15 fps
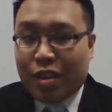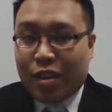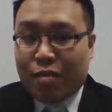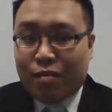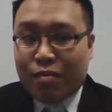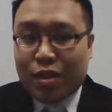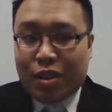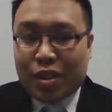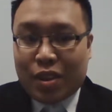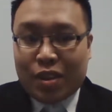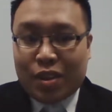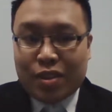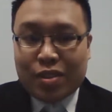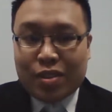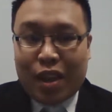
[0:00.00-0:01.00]

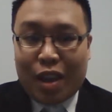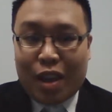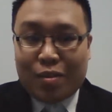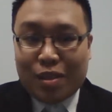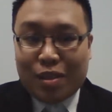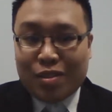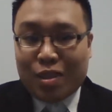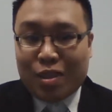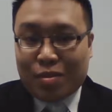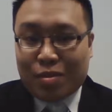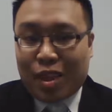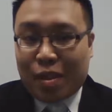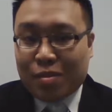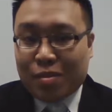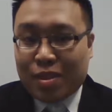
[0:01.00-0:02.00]
because I believe
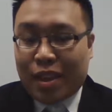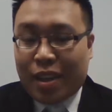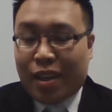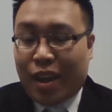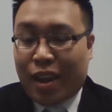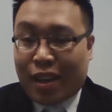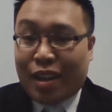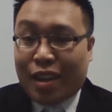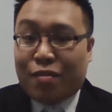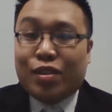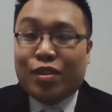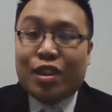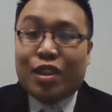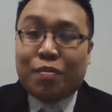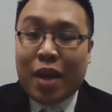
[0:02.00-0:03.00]
sometimes that I get
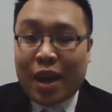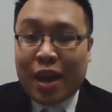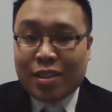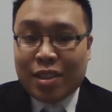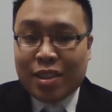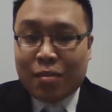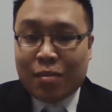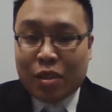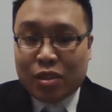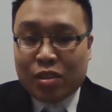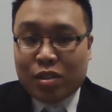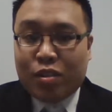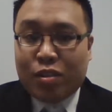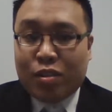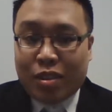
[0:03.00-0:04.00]
really passionate about
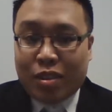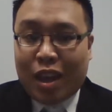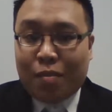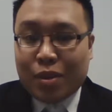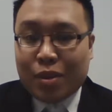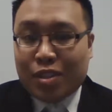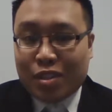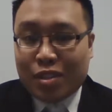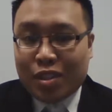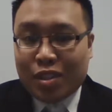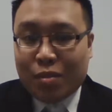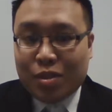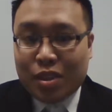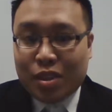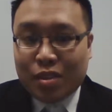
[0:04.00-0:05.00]
certain topics and
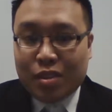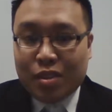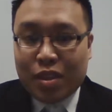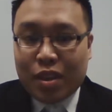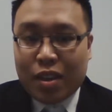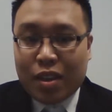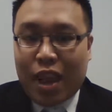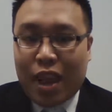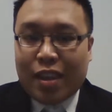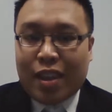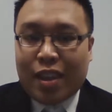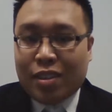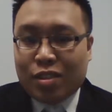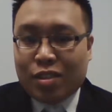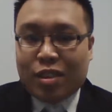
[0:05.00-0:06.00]
subjects, and
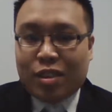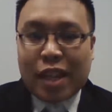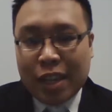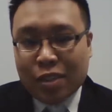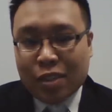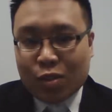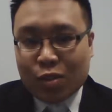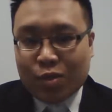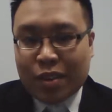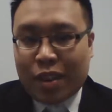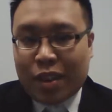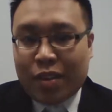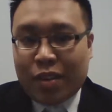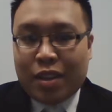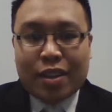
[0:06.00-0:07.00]
that just cancels
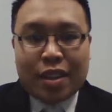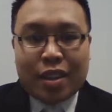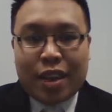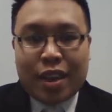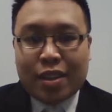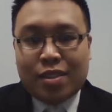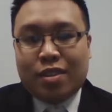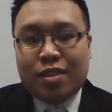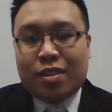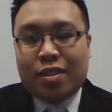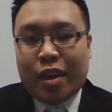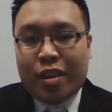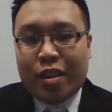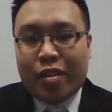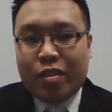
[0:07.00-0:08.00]
out and negates the
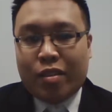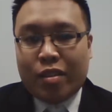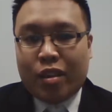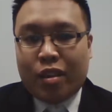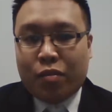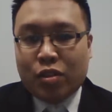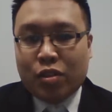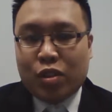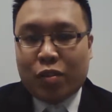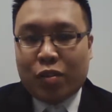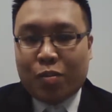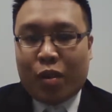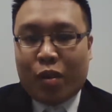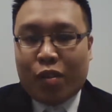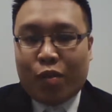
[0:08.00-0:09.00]
entire reserved
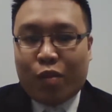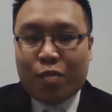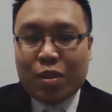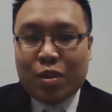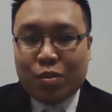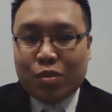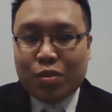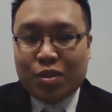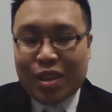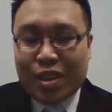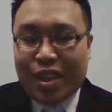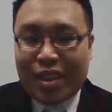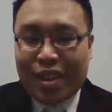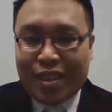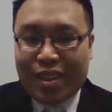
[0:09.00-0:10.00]
part of what people
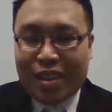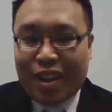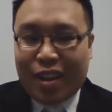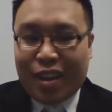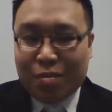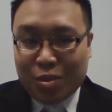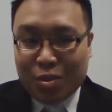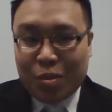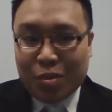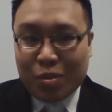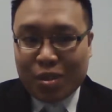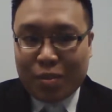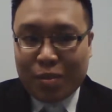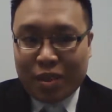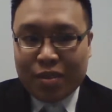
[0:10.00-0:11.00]
say I'm supposed
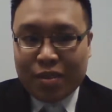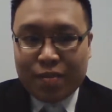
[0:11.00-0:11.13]
to be.